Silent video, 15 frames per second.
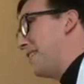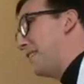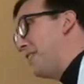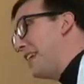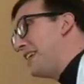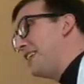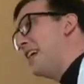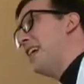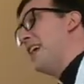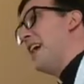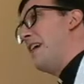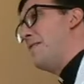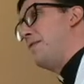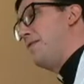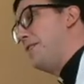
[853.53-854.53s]
the feast
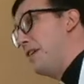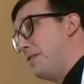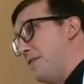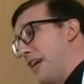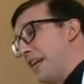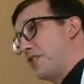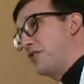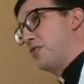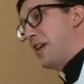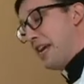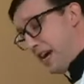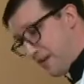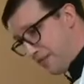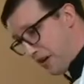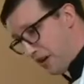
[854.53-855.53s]
of the
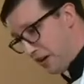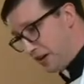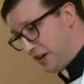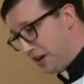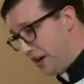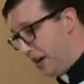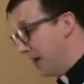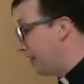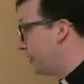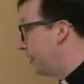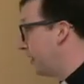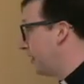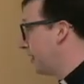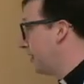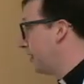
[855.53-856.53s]
victory of our God.
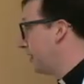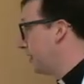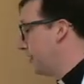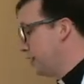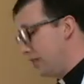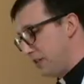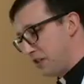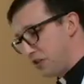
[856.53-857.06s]
The